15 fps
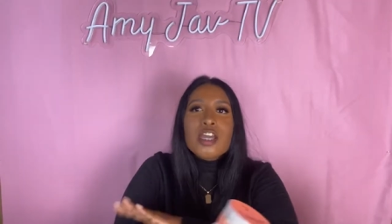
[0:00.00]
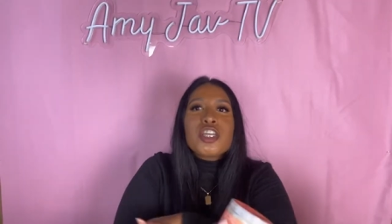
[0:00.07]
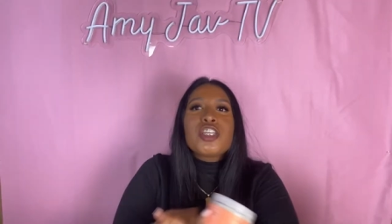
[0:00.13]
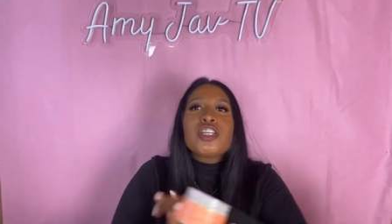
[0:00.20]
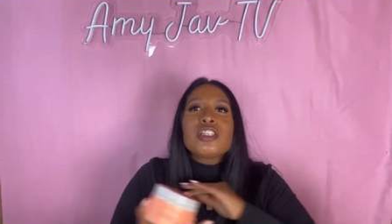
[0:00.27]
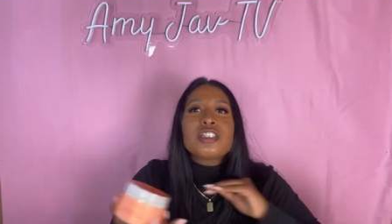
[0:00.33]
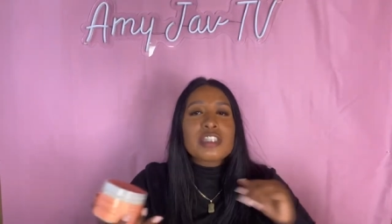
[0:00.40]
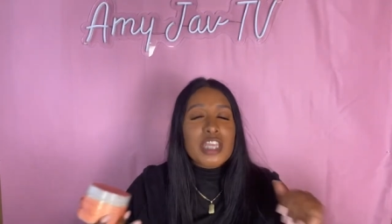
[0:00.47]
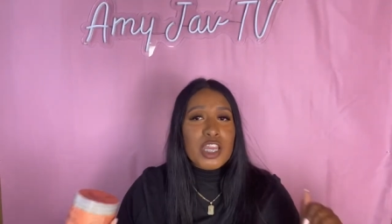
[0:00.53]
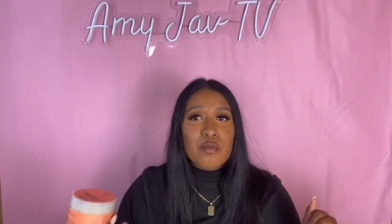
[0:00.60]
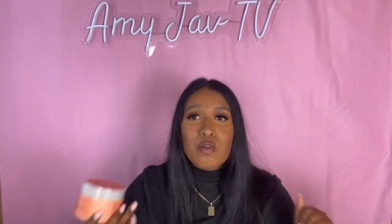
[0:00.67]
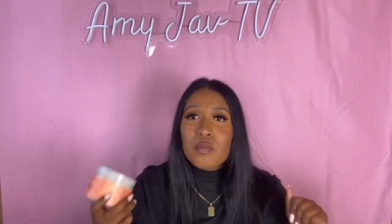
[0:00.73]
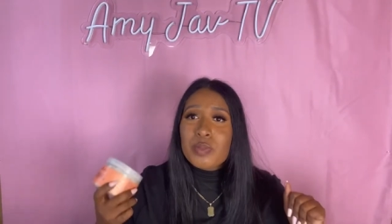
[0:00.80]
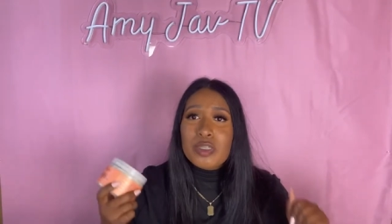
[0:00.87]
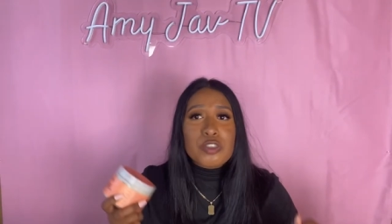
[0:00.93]
Your skin
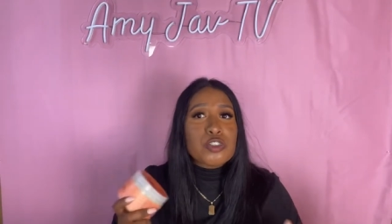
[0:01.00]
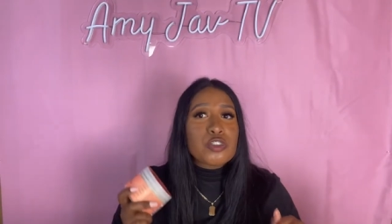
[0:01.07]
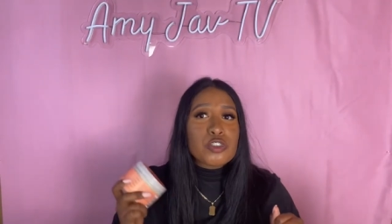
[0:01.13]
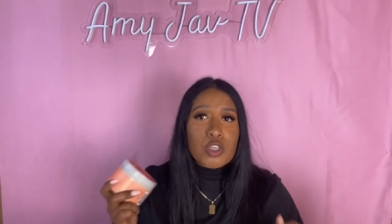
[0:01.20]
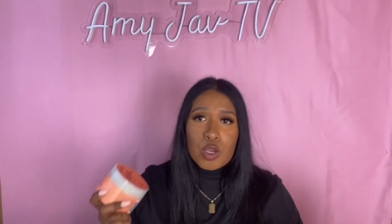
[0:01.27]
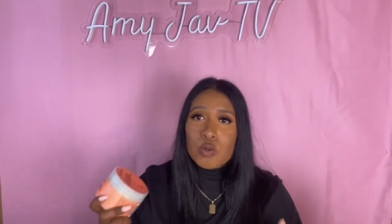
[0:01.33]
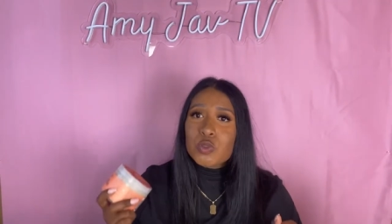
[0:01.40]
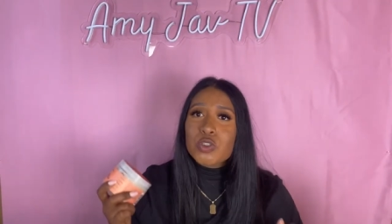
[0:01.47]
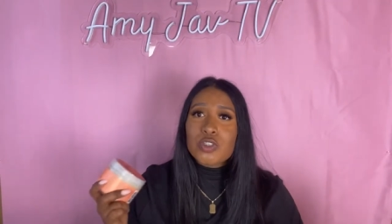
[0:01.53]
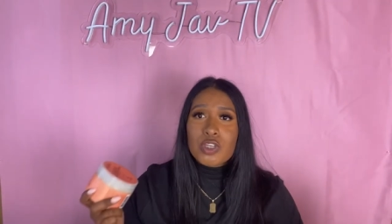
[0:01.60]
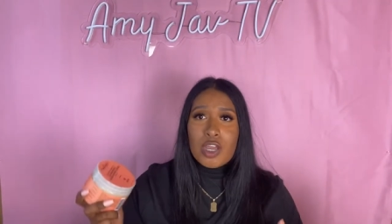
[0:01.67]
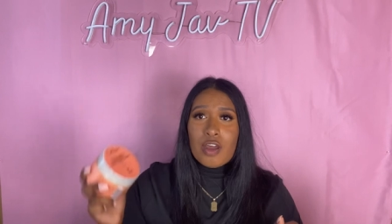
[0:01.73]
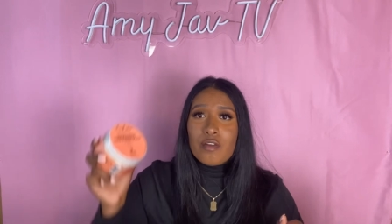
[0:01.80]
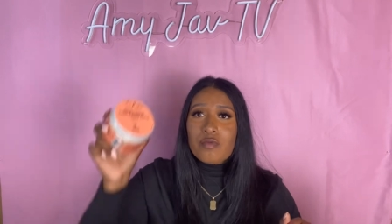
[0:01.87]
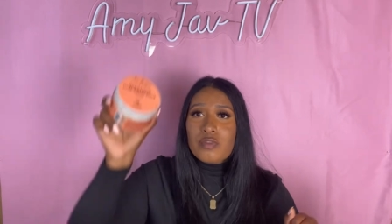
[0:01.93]
will be so
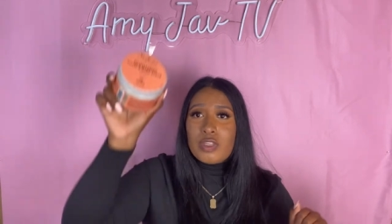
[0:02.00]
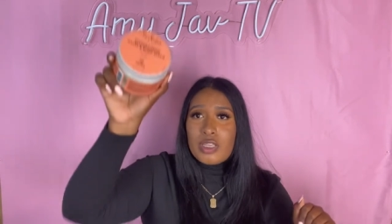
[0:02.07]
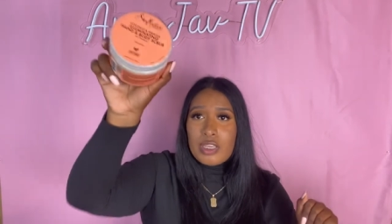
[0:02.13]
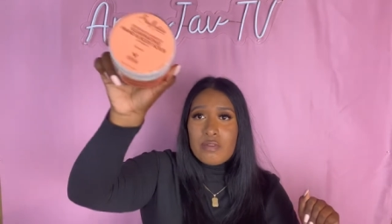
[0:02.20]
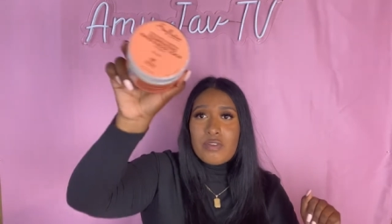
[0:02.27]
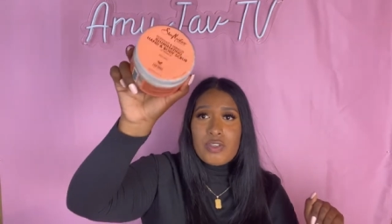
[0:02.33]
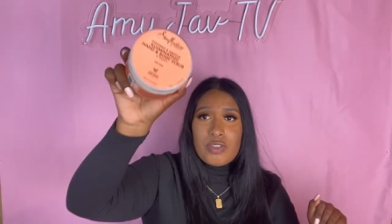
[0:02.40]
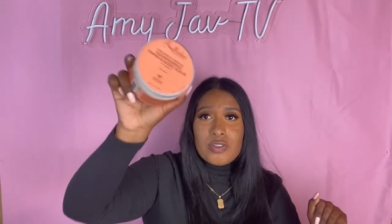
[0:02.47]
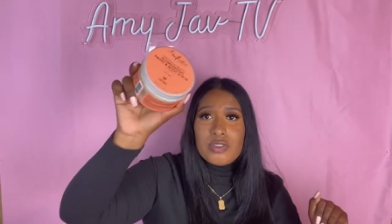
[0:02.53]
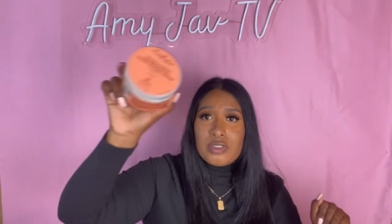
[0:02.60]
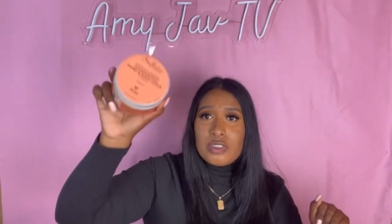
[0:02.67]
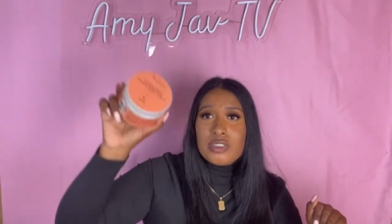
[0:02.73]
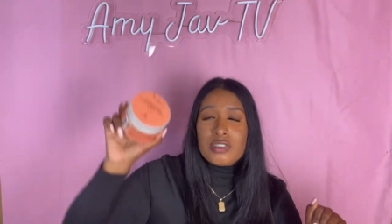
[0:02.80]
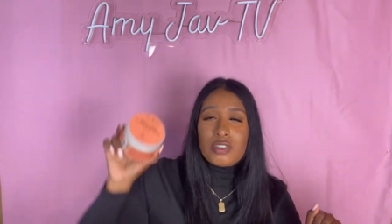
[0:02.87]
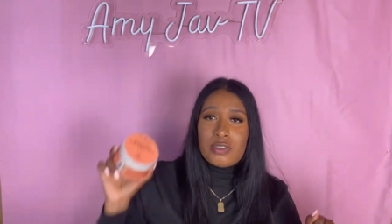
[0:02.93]
soft if you use
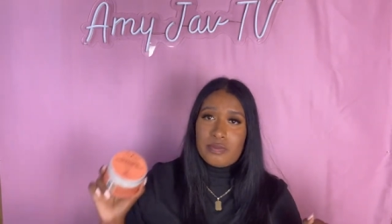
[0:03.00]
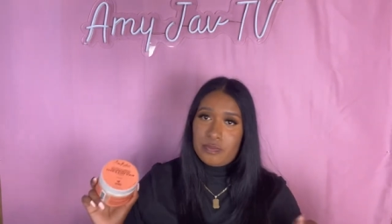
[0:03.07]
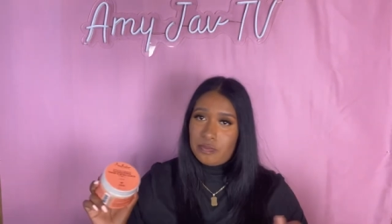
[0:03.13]
this.